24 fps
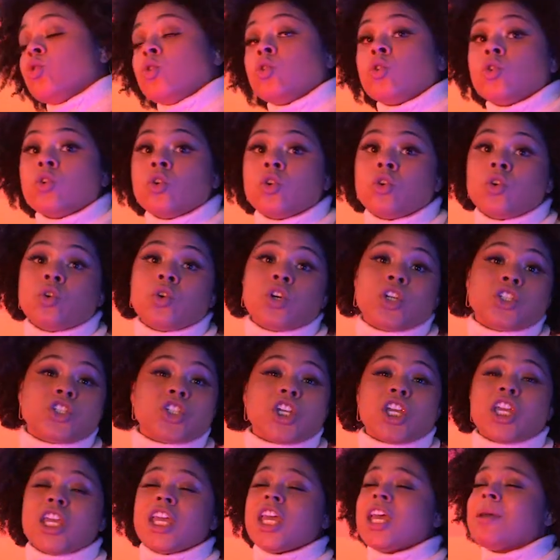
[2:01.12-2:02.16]
Ooh,
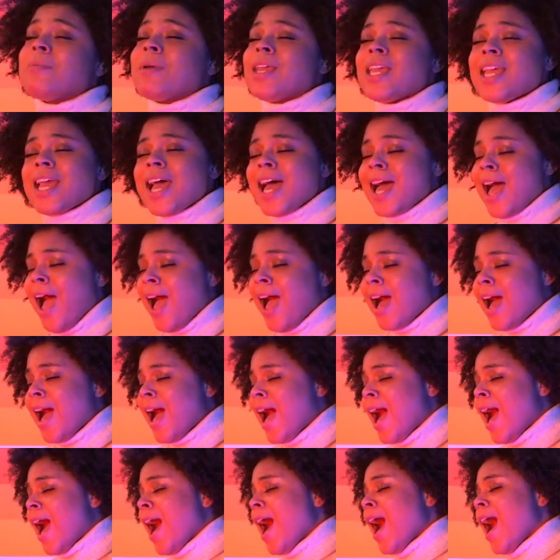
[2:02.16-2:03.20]
would you hear me
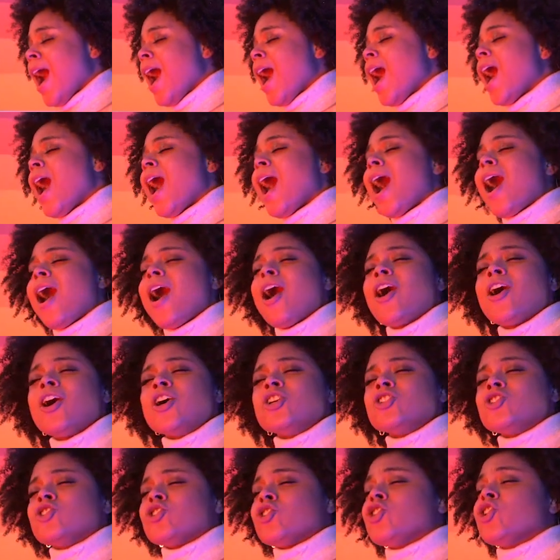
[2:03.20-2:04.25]
out?
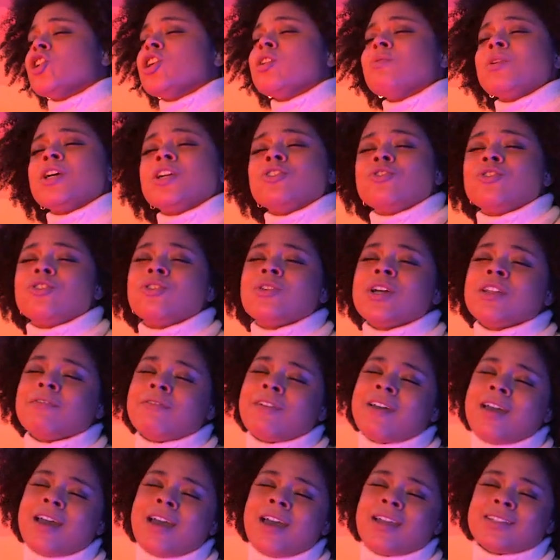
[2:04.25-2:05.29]
Should we do
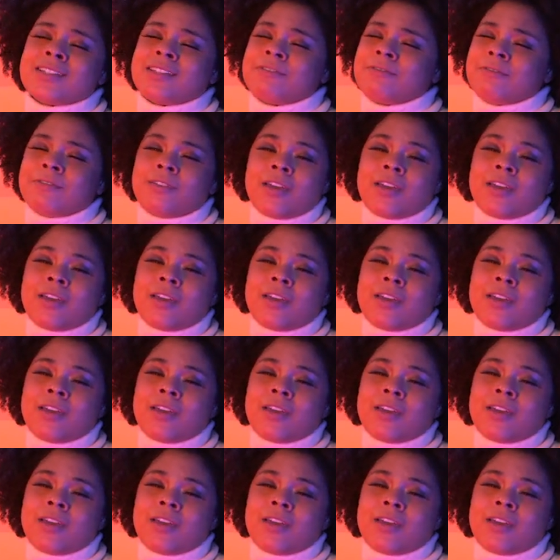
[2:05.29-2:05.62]
it face to